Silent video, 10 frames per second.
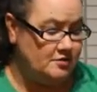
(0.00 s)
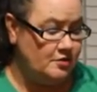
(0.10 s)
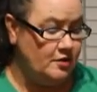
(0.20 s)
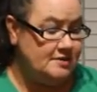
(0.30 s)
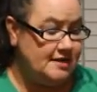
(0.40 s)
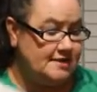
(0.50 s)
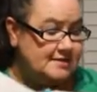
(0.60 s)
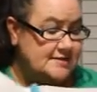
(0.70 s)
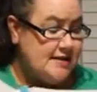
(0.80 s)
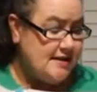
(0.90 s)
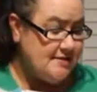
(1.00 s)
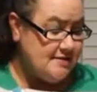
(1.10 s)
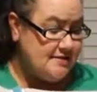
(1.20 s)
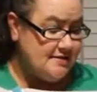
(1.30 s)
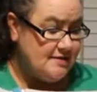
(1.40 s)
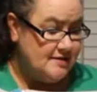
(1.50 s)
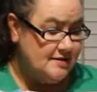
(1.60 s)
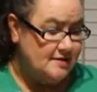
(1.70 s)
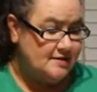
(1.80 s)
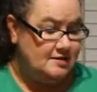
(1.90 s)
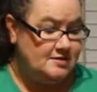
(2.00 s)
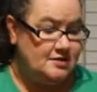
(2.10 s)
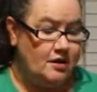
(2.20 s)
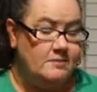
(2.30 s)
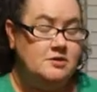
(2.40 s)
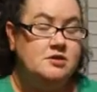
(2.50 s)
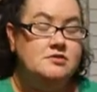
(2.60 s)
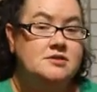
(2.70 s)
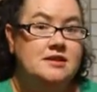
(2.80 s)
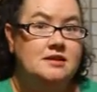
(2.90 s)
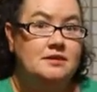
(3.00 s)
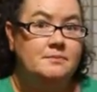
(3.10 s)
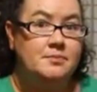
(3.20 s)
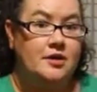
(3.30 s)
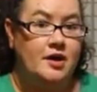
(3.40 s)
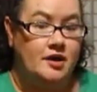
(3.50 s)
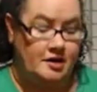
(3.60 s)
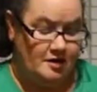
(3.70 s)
So I'll say sit. So I'm using the book